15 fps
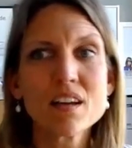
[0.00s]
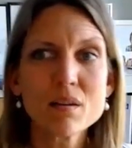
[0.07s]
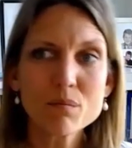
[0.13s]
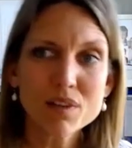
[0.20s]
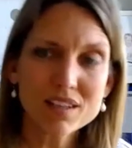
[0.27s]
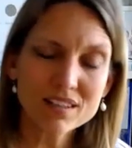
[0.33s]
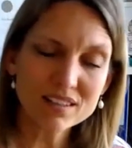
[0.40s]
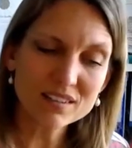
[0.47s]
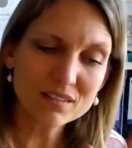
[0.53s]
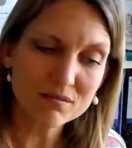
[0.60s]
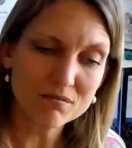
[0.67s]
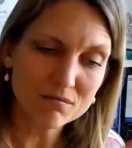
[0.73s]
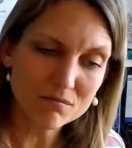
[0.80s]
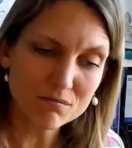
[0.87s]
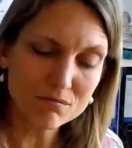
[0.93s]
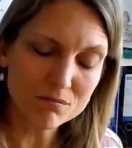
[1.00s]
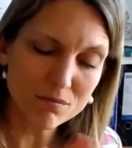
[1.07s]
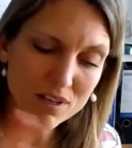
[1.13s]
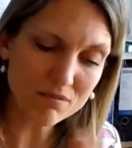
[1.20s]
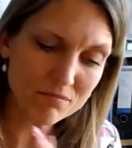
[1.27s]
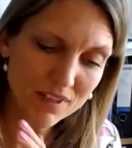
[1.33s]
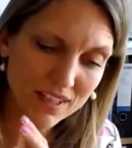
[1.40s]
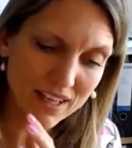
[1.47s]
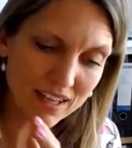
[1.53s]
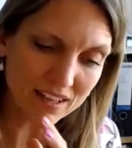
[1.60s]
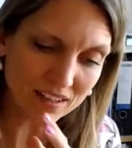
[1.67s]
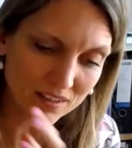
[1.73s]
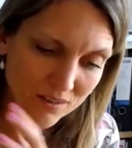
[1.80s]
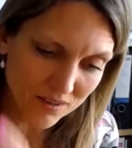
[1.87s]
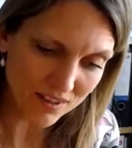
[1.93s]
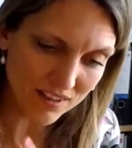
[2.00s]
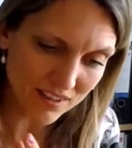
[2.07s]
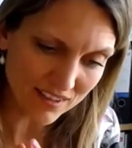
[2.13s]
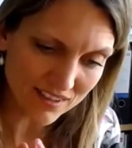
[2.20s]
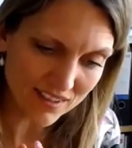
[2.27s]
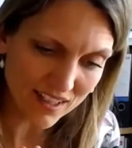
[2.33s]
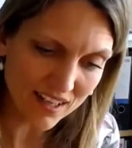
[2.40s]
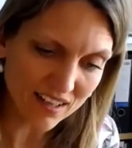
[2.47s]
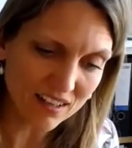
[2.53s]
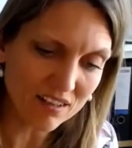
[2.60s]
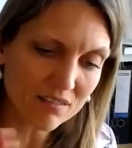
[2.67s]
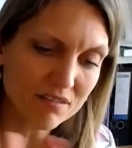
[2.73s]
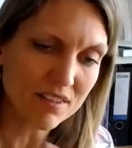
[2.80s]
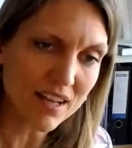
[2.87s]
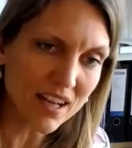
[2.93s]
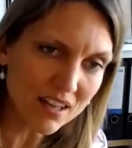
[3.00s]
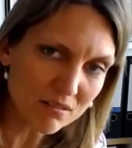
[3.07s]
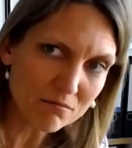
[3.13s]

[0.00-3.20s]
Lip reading: Because when we get a good understanding of that,